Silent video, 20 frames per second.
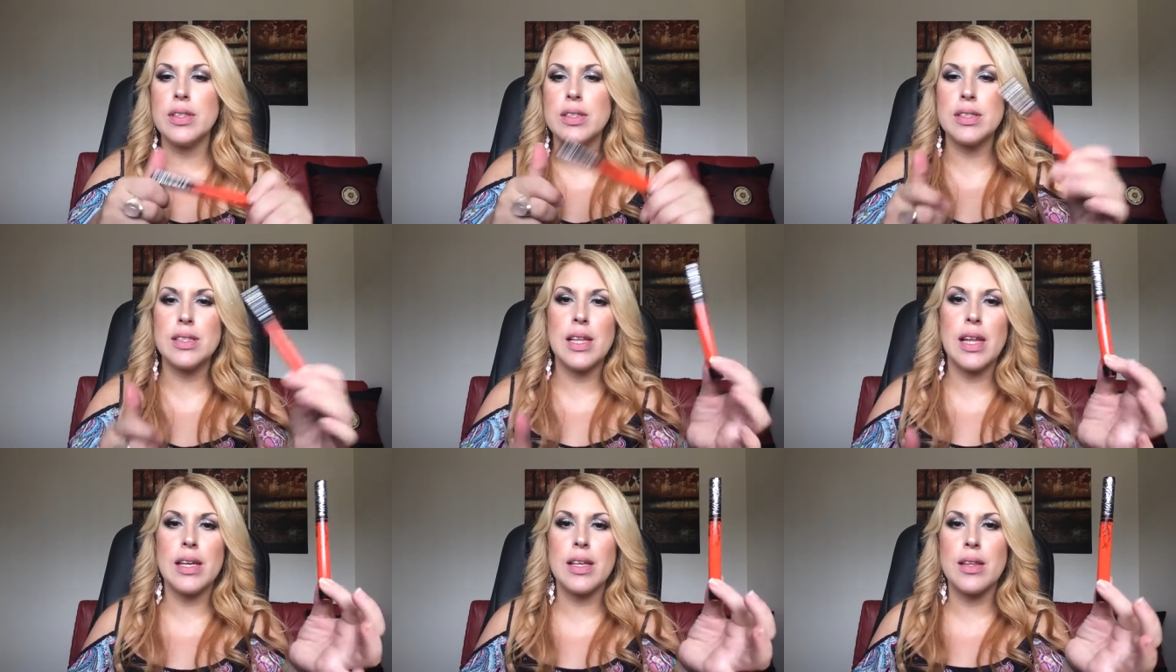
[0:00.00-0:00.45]

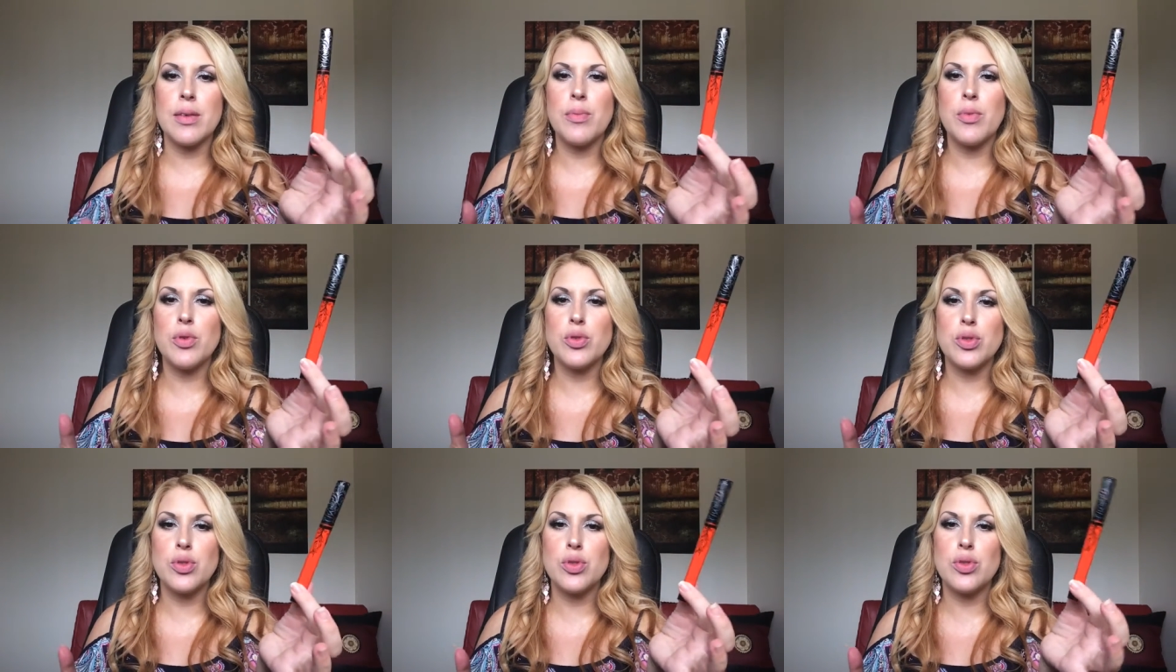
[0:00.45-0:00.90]
It's like the
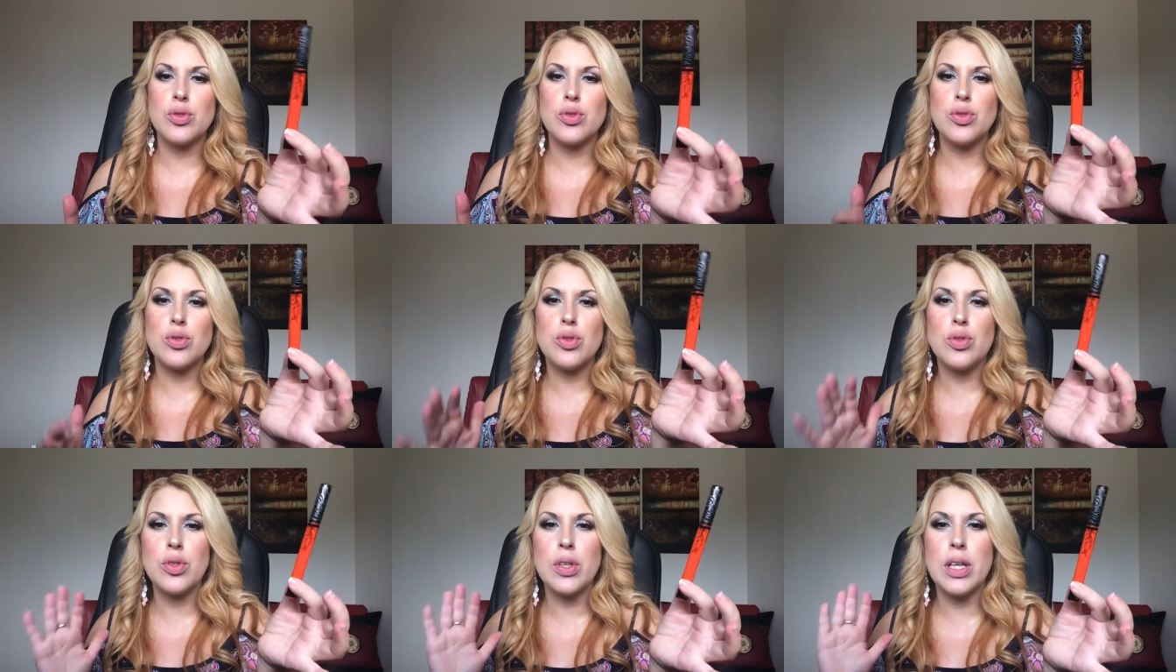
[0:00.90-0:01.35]
most
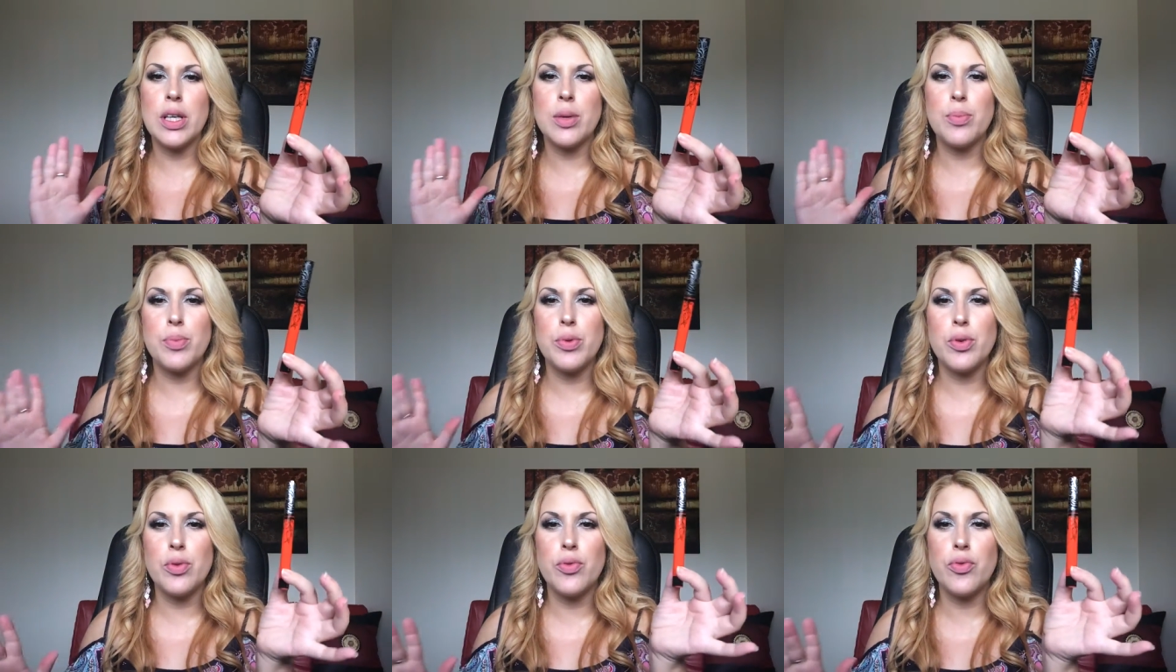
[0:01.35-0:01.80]

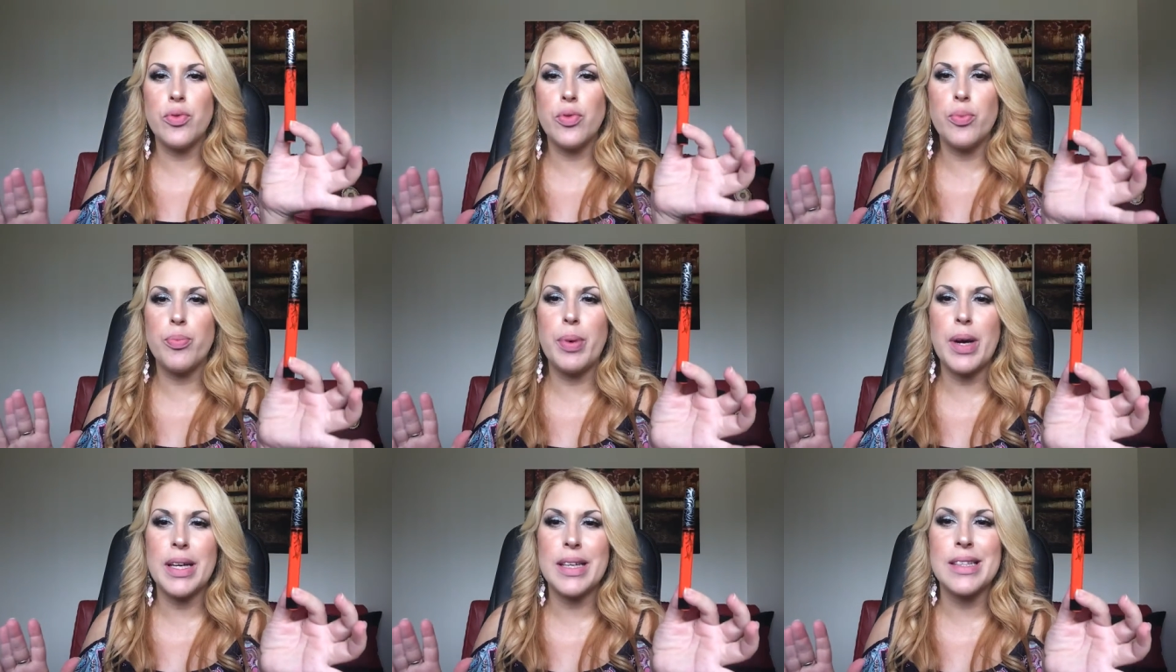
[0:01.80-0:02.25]
unique,
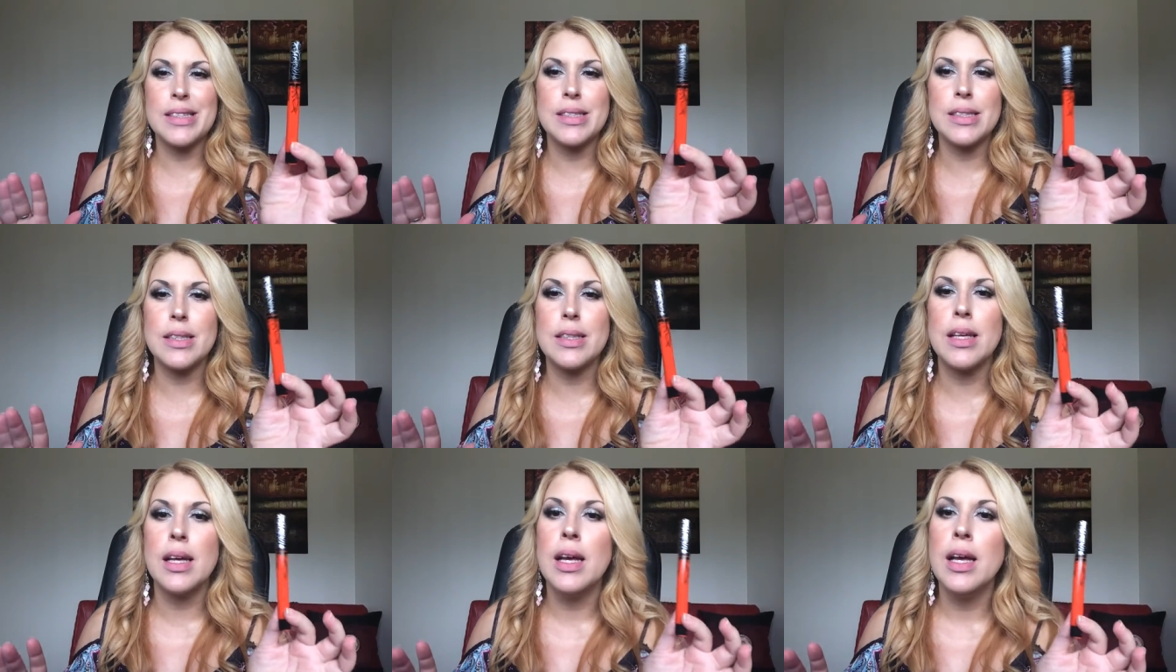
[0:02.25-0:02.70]
beautiful
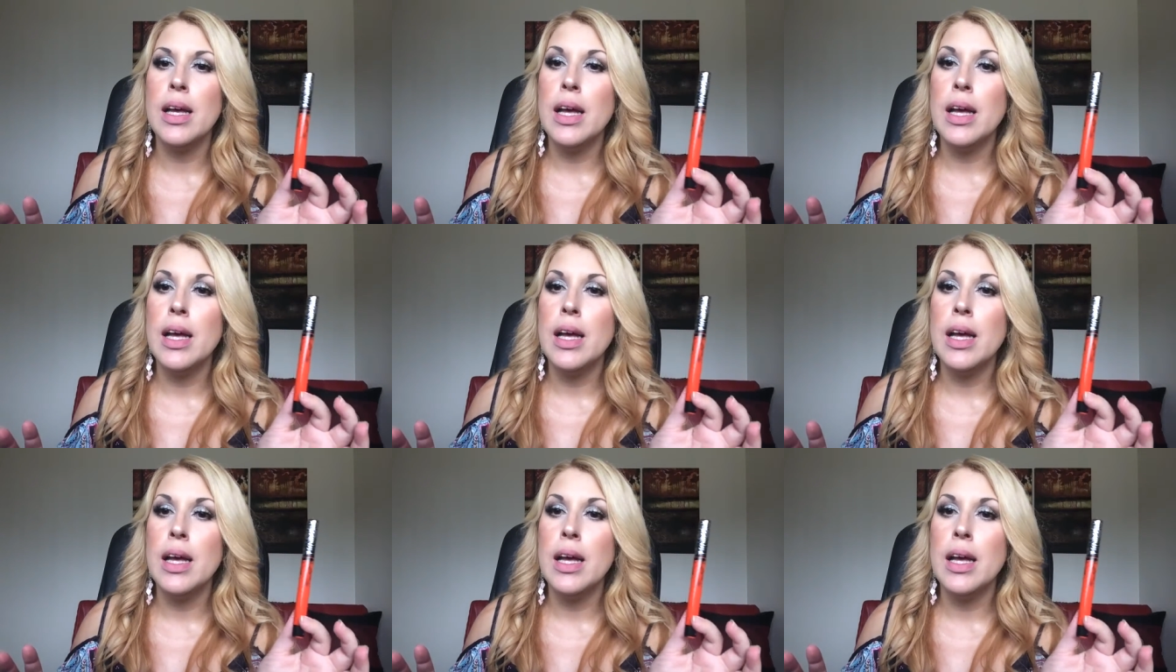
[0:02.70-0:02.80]
packaging.